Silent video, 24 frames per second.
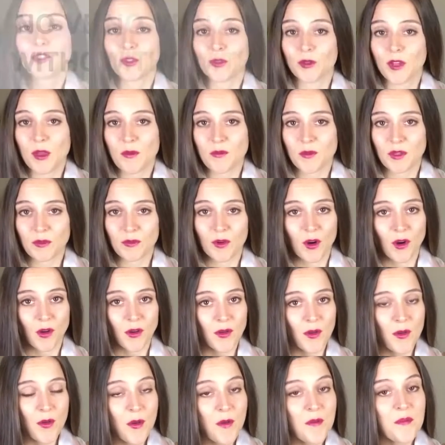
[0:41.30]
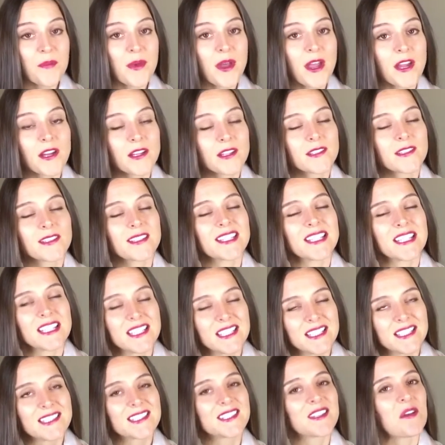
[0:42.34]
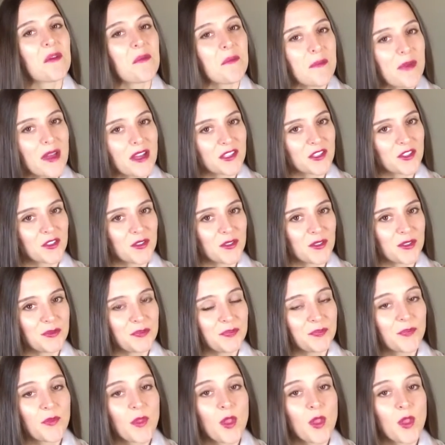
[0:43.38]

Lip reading: Don't get me wrong, Paris is magical.